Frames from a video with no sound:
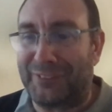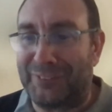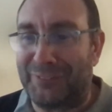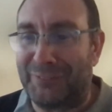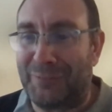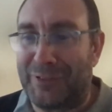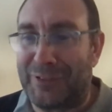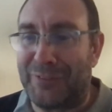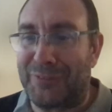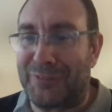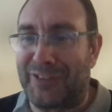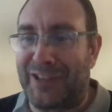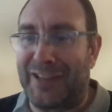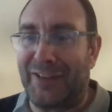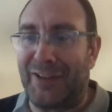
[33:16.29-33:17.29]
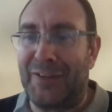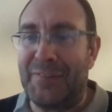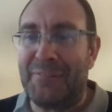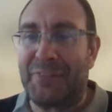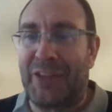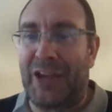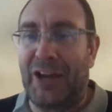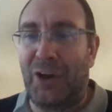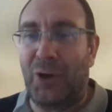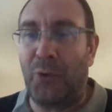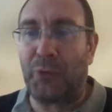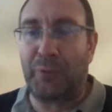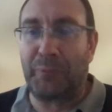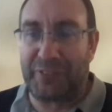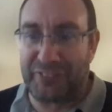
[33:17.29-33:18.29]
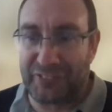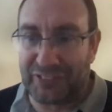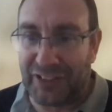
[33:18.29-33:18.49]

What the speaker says: You say that all your business